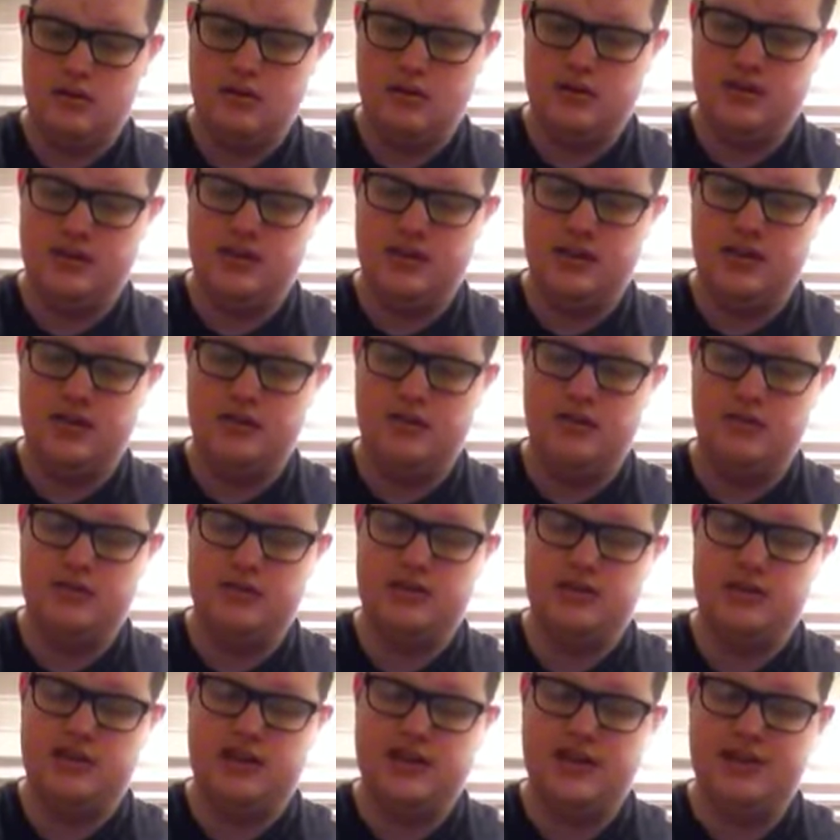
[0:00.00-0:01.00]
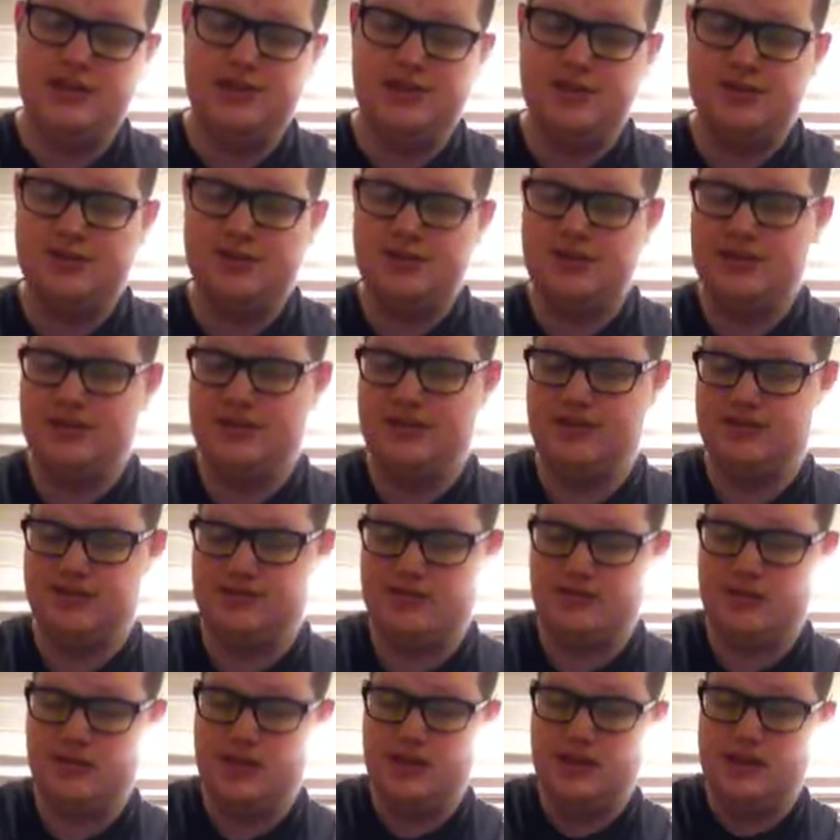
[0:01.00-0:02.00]
So, it's not as short as... The,
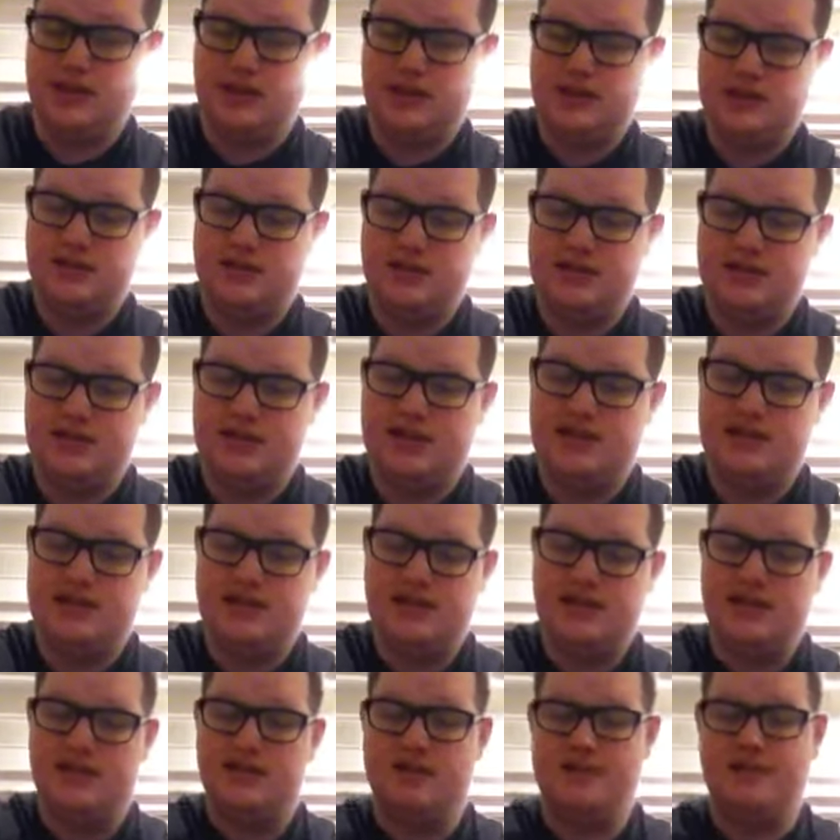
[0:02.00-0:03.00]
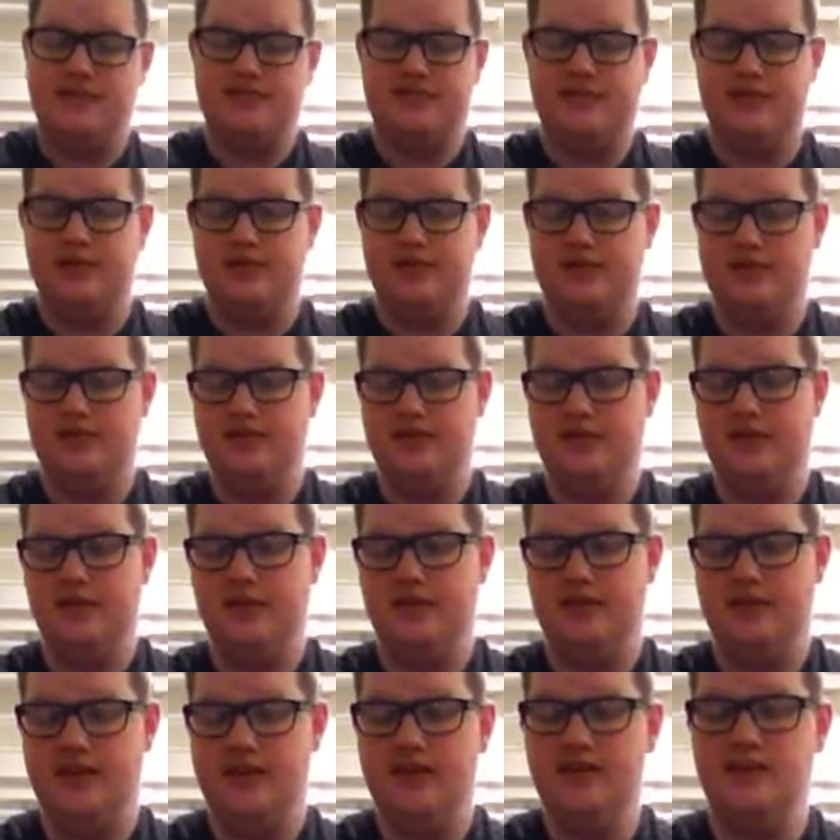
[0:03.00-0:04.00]
so, it's not as long as the first two
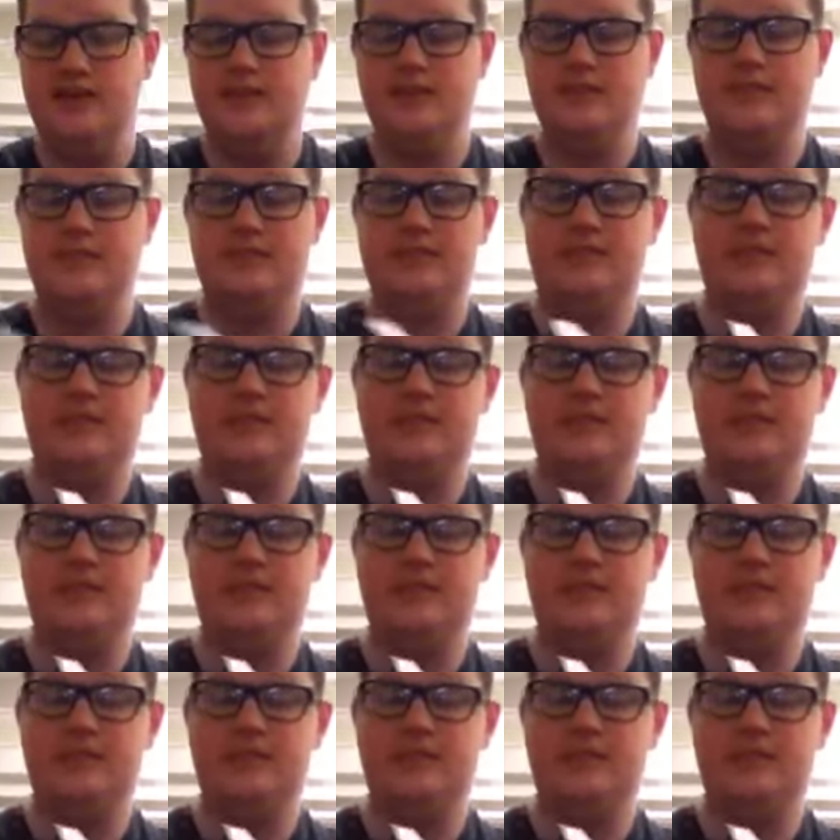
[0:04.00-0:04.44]
movies.